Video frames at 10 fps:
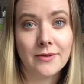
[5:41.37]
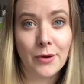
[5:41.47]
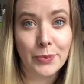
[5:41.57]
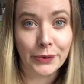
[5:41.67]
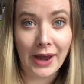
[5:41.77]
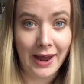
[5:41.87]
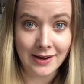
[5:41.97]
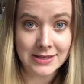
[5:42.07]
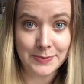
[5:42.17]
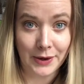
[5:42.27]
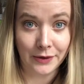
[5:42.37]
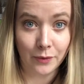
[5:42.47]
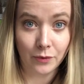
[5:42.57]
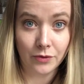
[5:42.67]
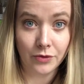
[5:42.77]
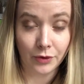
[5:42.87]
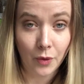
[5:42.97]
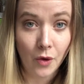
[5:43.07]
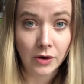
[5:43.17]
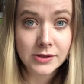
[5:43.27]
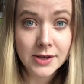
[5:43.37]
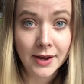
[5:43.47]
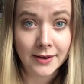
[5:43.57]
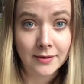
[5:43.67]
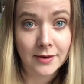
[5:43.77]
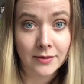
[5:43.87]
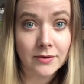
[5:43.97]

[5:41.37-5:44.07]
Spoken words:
Opal can't spin the gold and